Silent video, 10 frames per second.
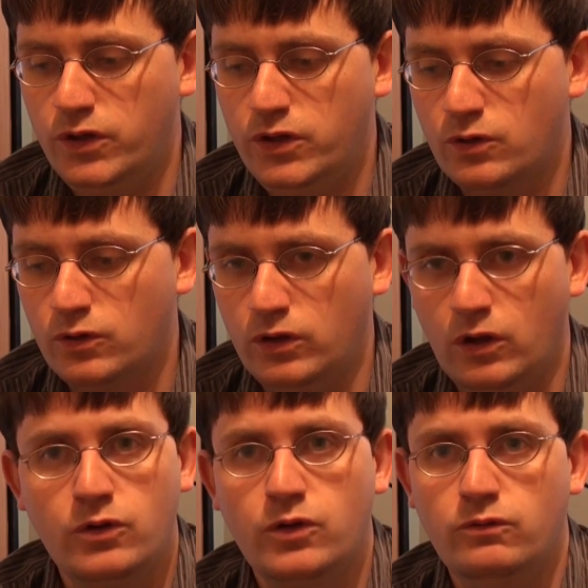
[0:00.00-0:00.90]
your
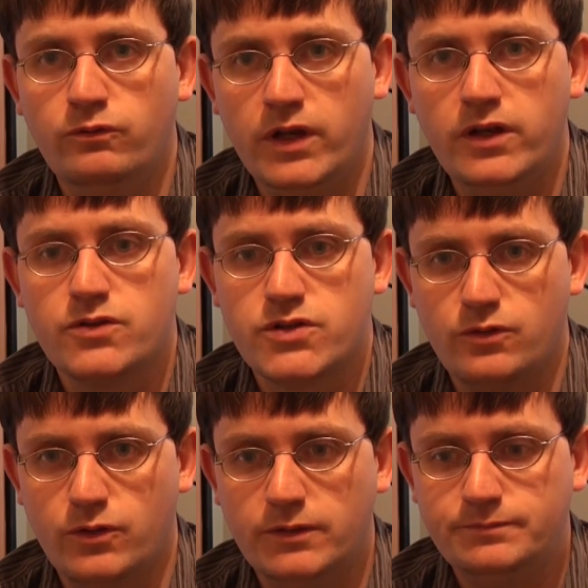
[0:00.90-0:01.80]
local video
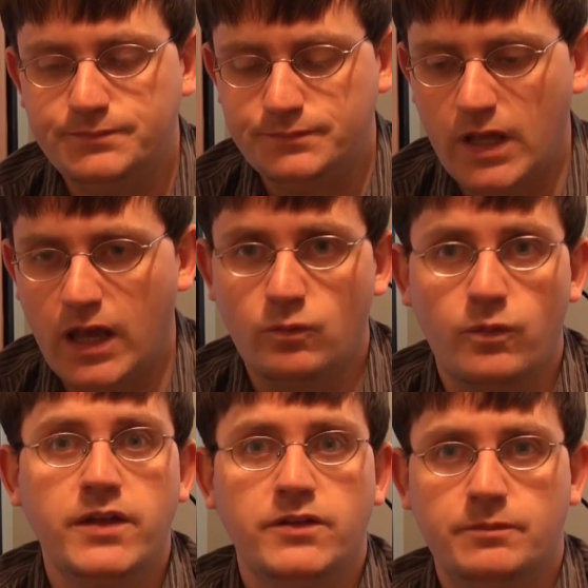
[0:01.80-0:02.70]
store and
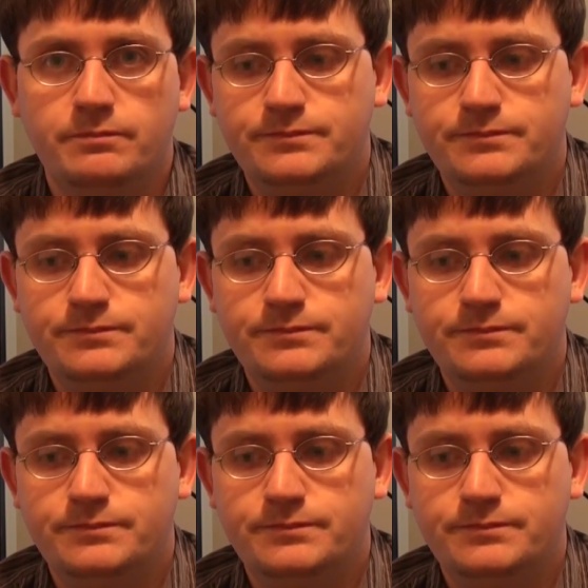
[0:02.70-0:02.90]
rent them.